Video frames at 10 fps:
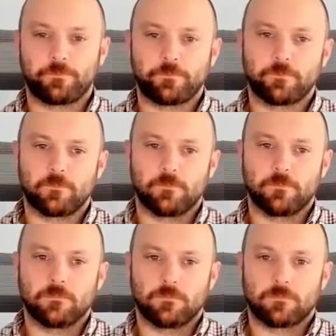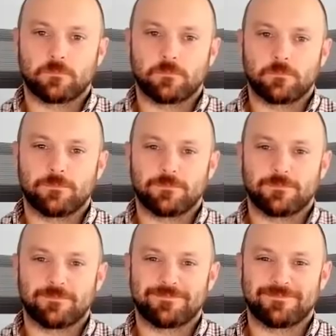
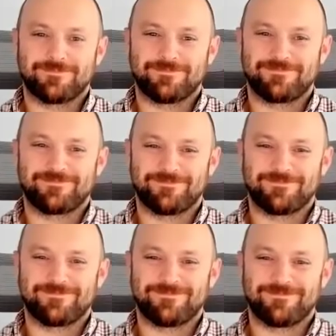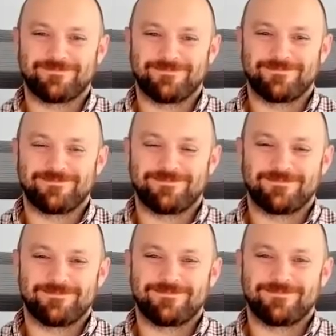
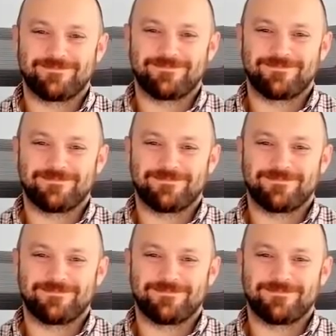(silent)